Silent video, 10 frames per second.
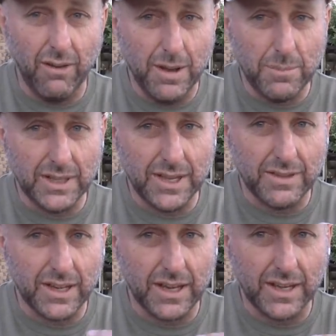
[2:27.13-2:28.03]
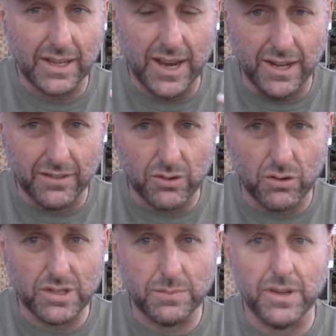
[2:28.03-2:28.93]
I believe they're getting out of the
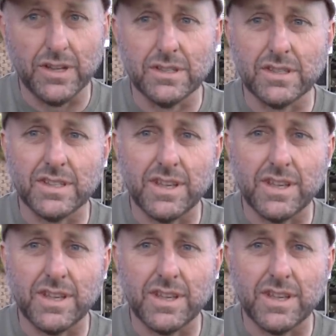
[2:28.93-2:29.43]
crossbows because